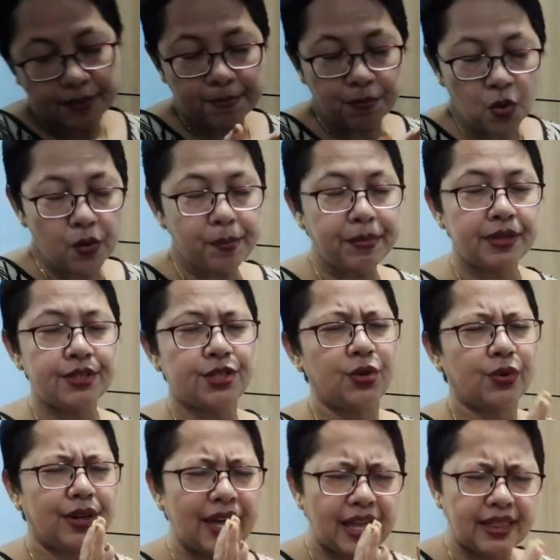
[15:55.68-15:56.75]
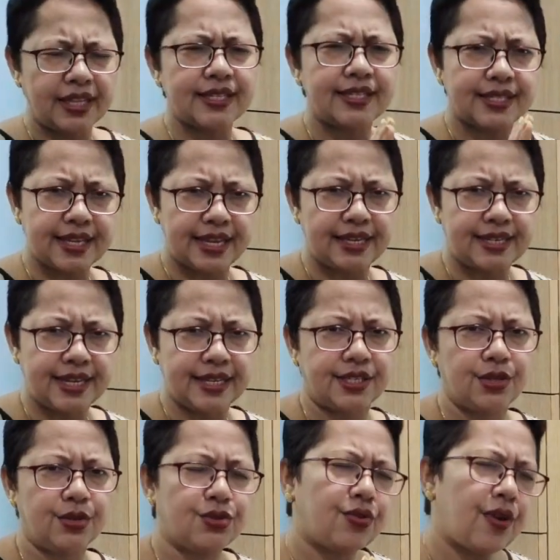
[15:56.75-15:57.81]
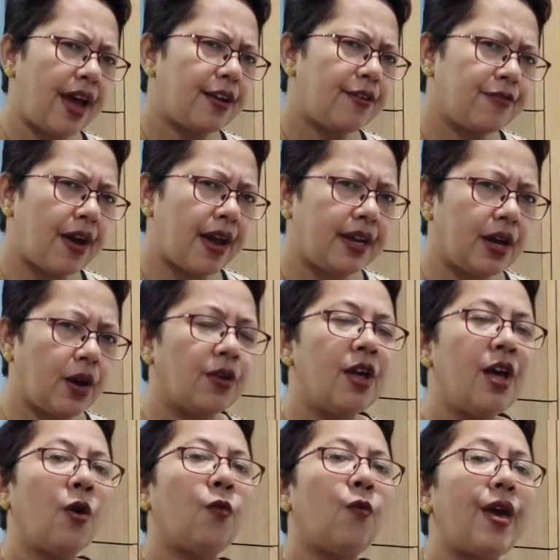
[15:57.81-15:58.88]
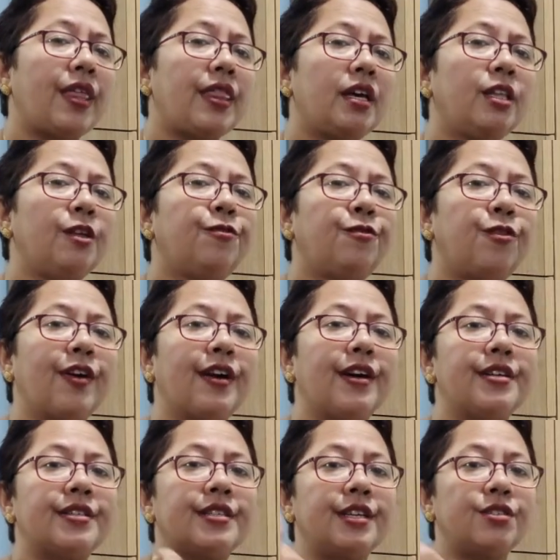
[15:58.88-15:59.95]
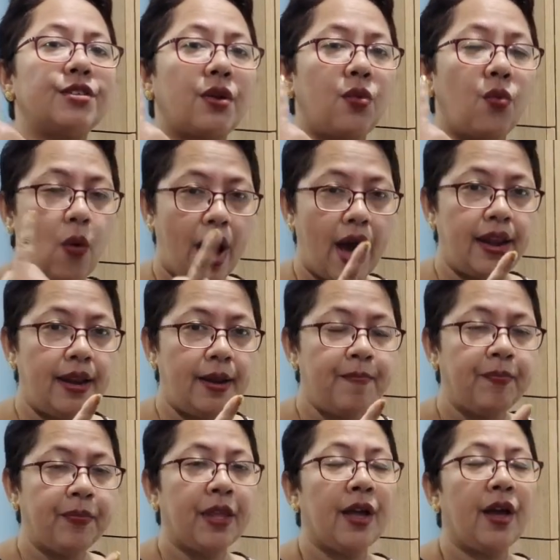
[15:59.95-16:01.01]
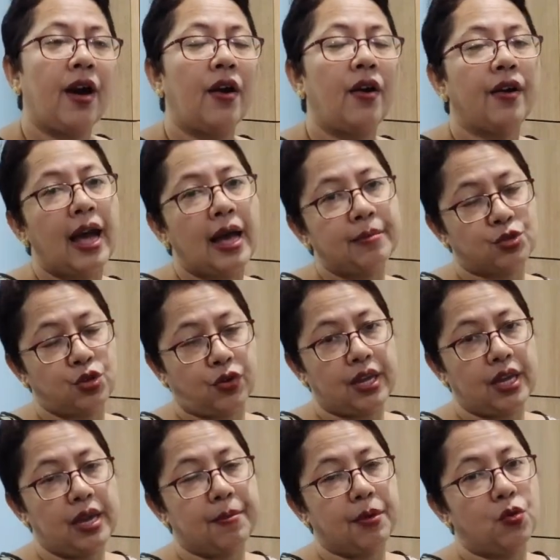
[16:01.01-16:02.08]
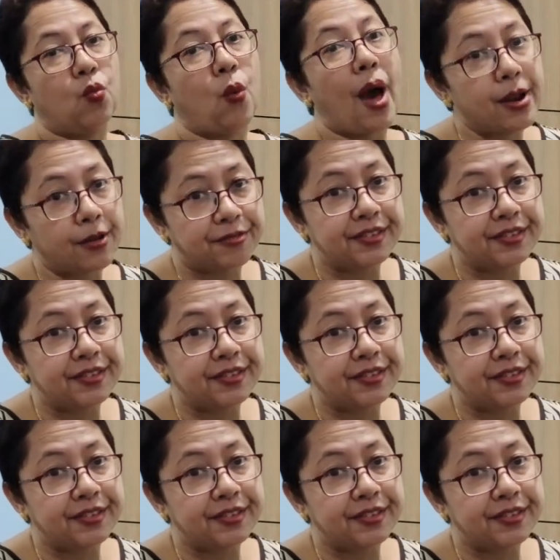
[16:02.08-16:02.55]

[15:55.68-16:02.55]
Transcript: The moment you get the sentence, you try and find out whether the focus is on one, or I'm talking about one